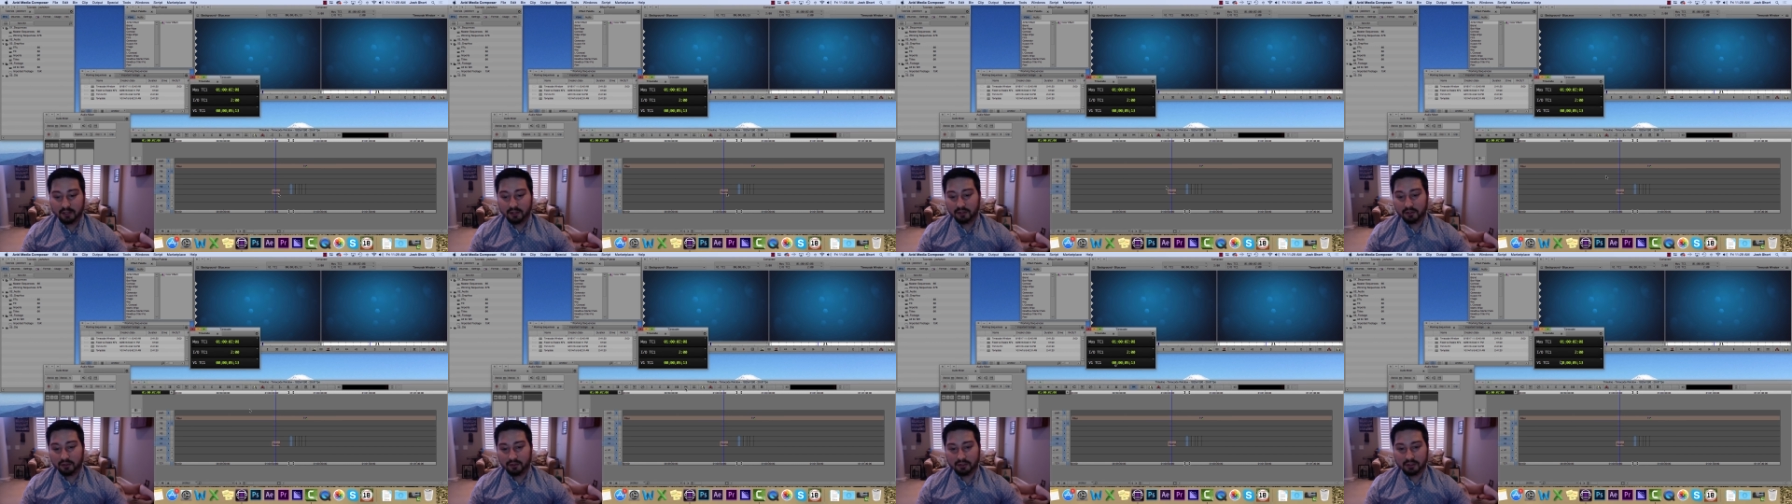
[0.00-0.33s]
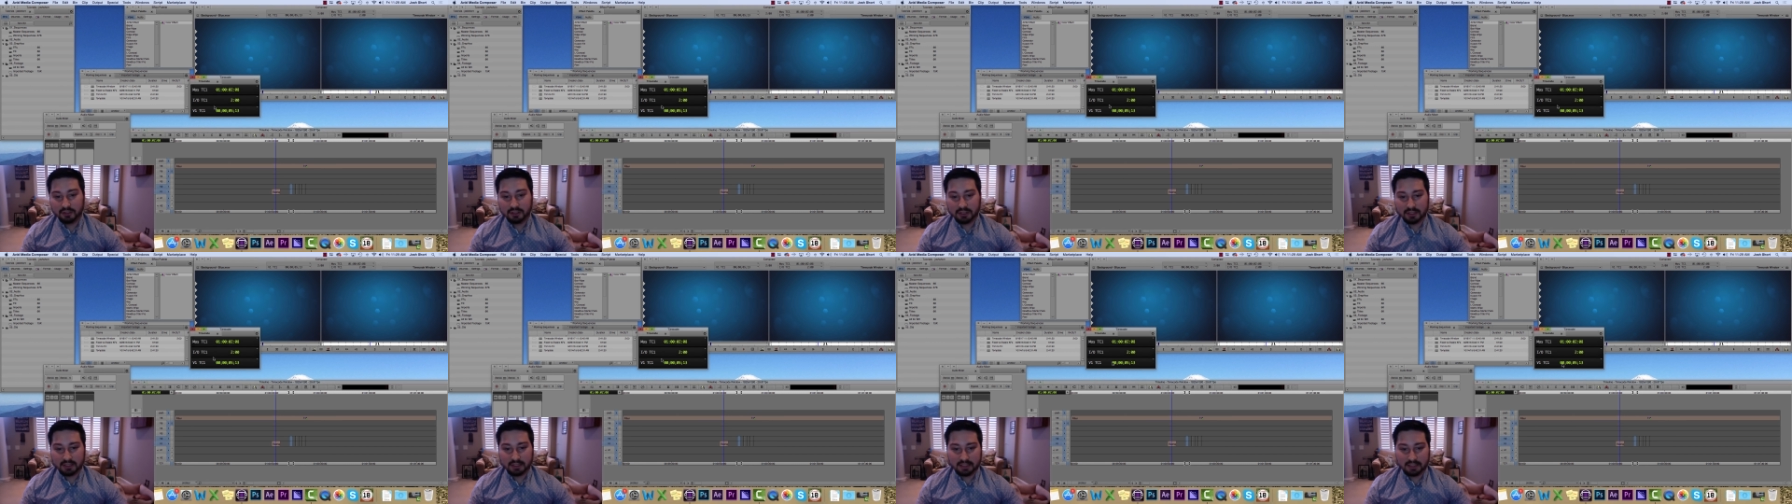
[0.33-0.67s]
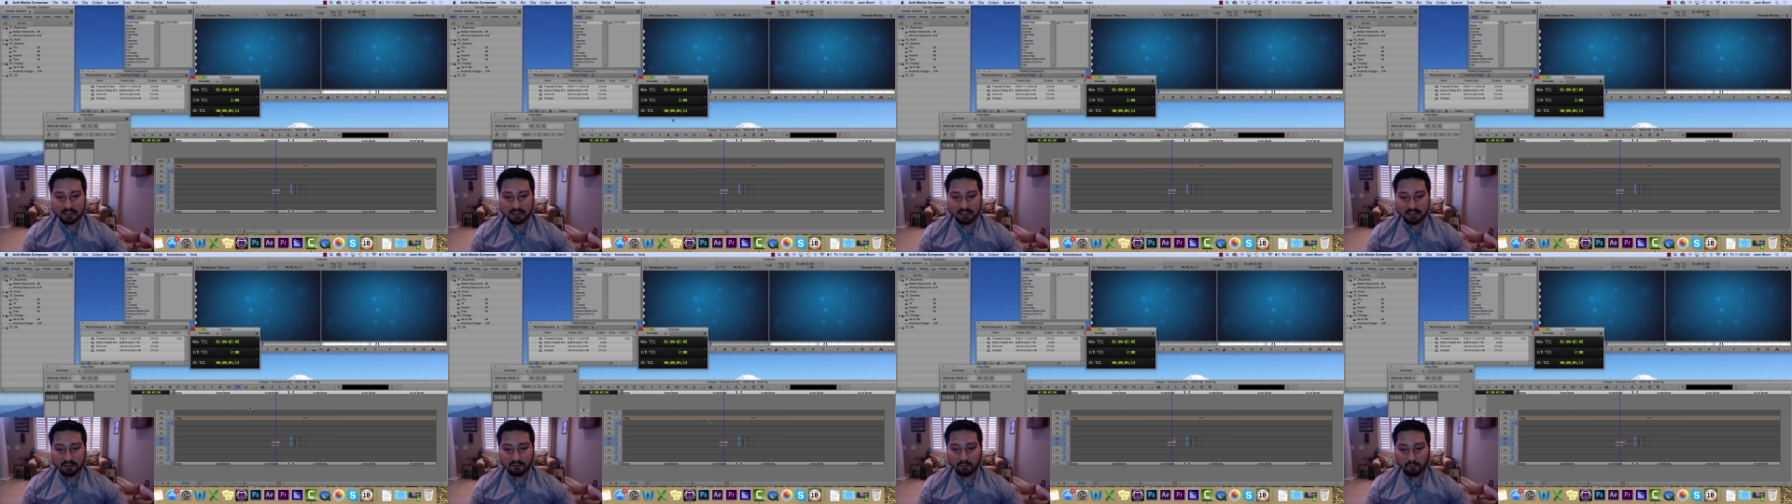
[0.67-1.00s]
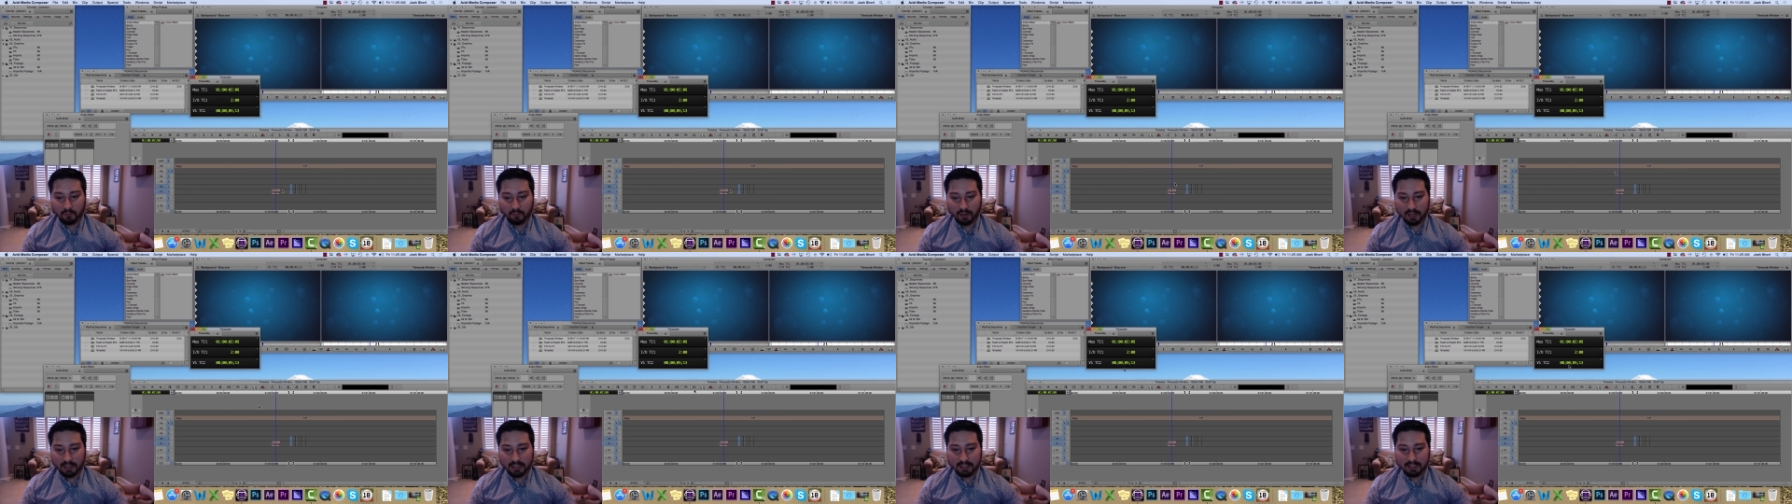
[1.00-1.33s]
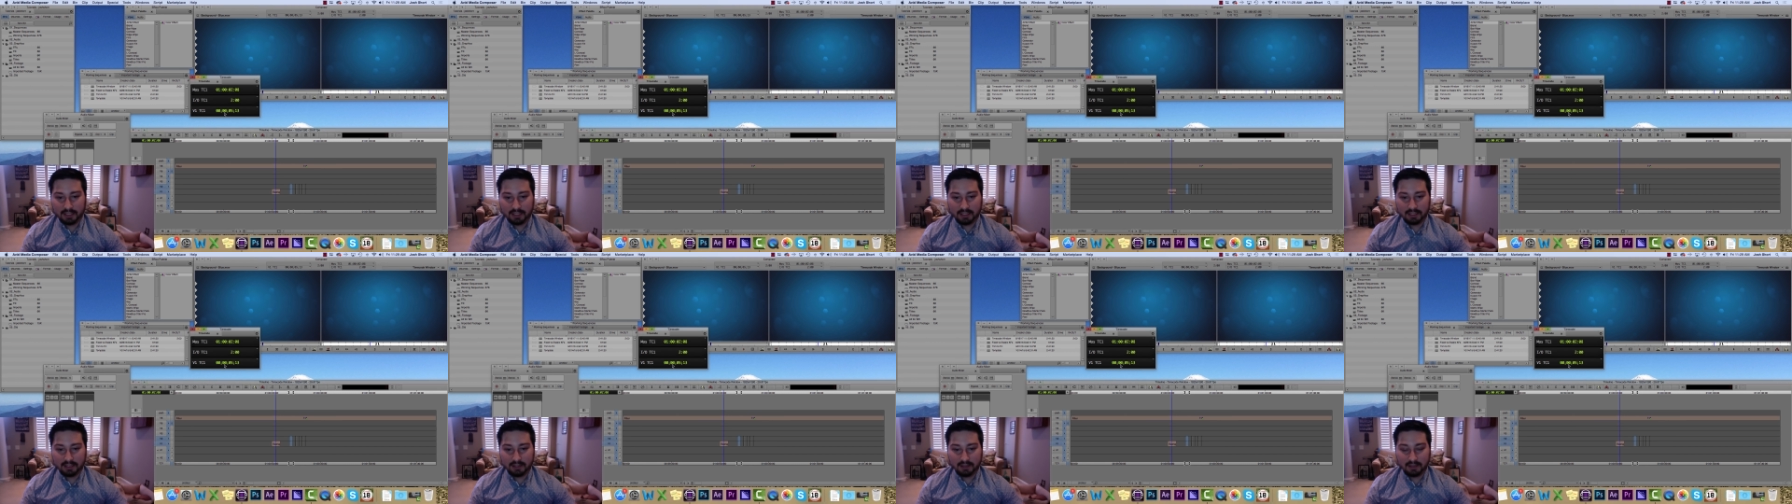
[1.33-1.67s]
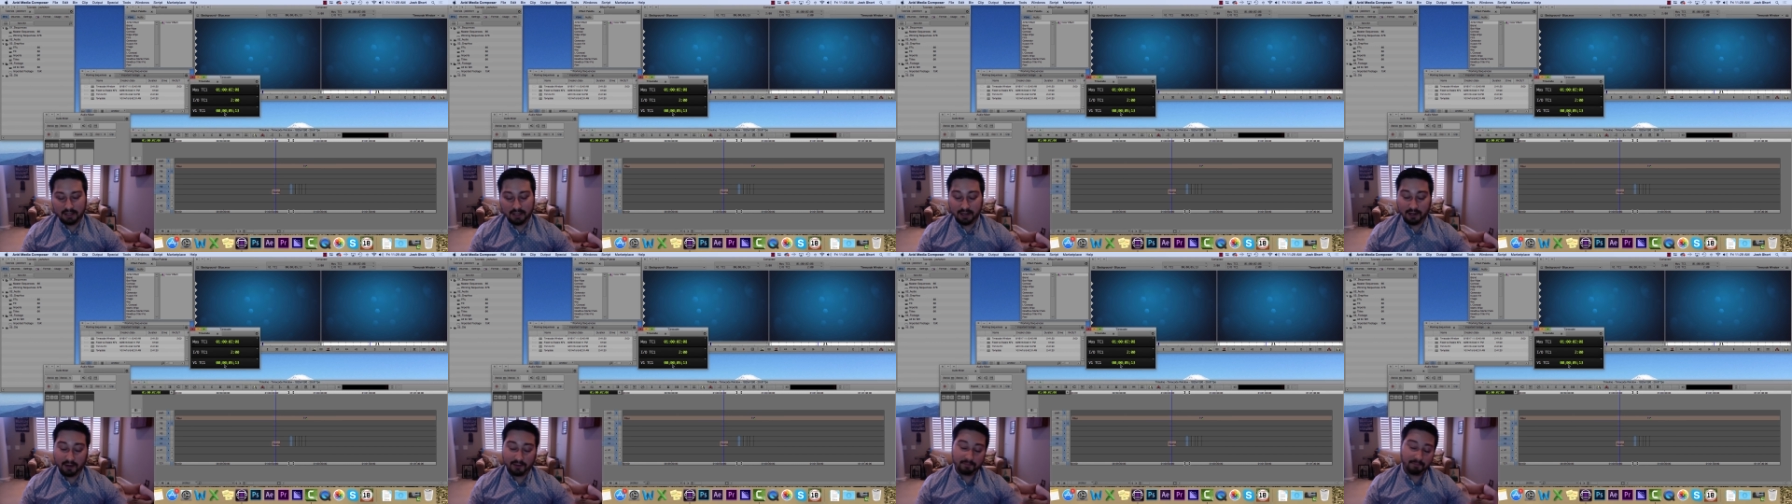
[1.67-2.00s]
you can just see it right in
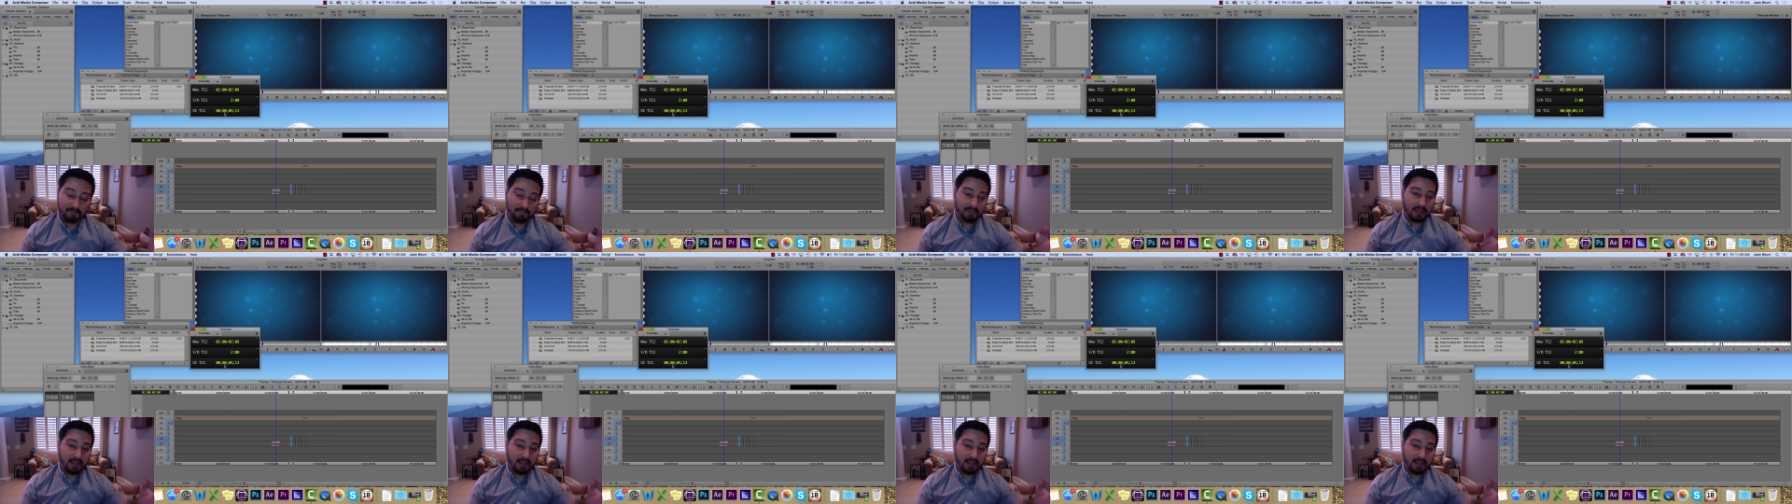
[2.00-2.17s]
there.